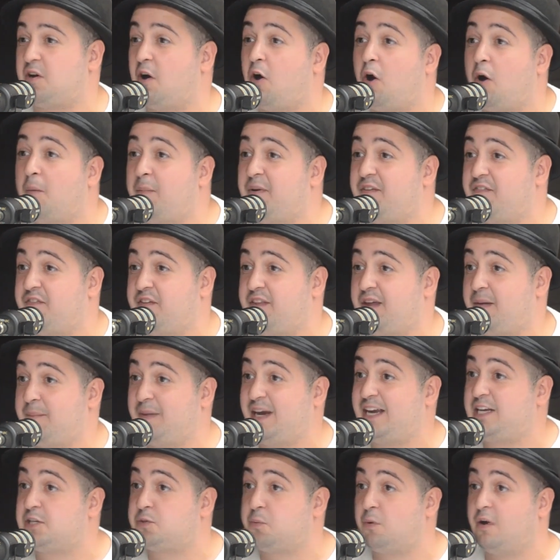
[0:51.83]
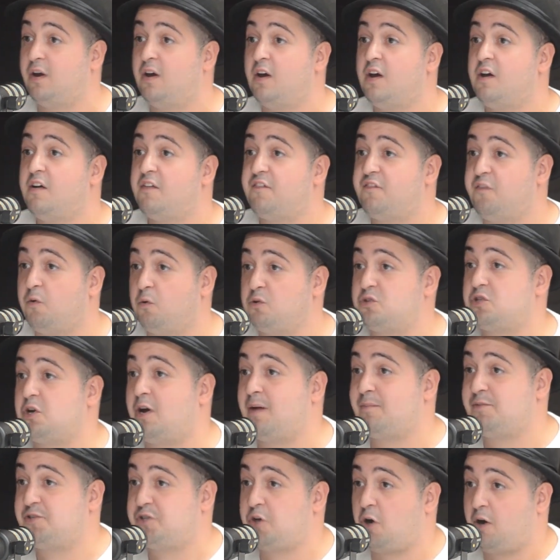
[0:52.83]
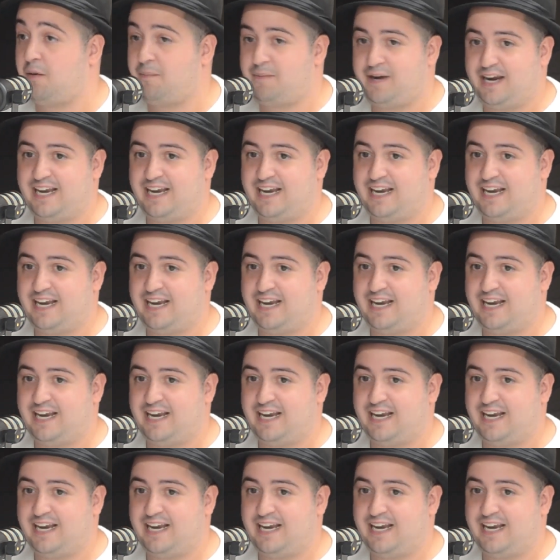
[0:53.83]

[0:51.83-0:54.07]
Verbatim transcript: hobby for them, into a full-time job.